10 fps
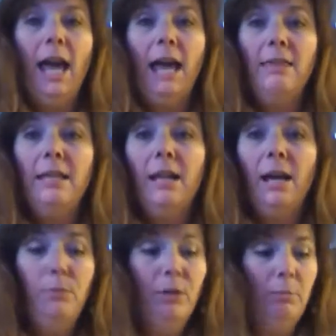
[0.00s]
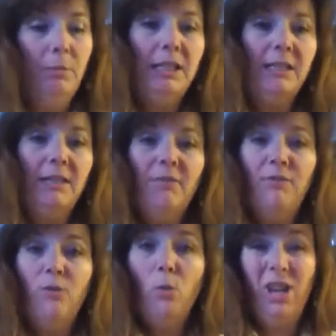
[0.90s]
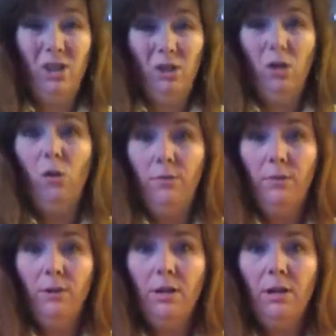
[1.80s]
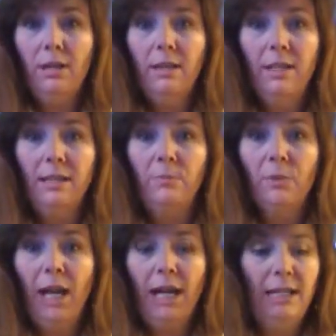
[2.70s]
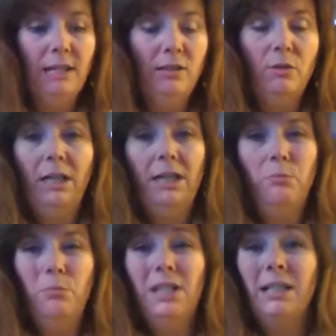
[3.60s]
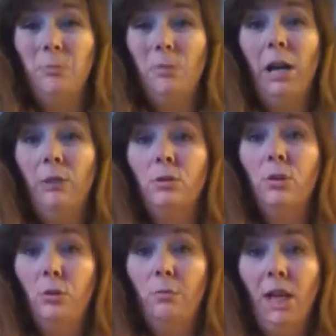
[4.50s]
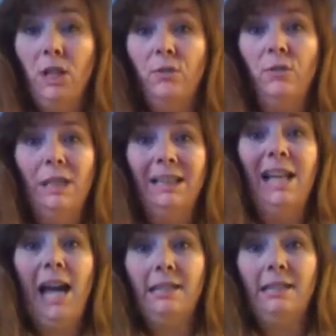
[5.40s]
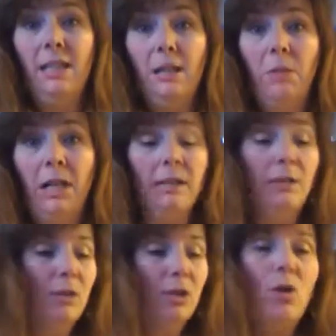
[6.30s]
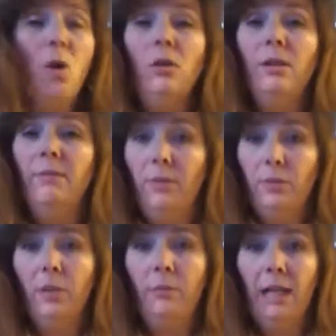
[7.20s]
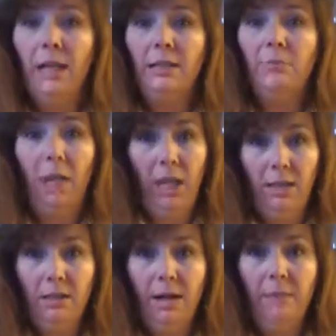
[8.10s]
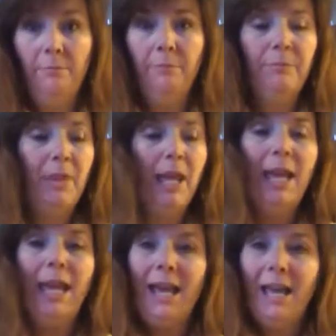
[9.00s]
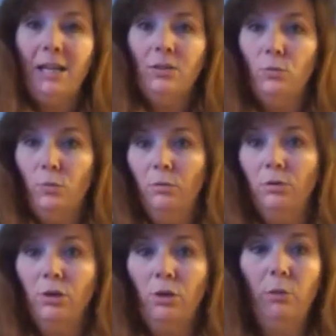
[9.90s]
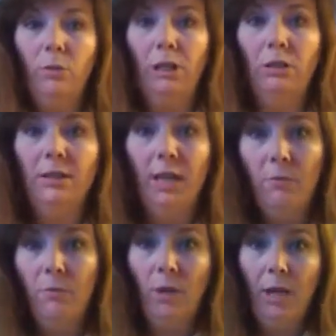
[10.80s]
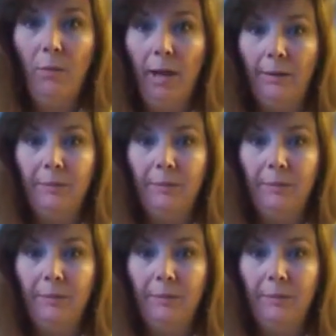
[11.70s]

And then I put a piece of foil over this bread so that it doesn't brown too much for the last 10 minutes. So it's a total of 30 minutes bake time. And we will show you what it looks like when we come back.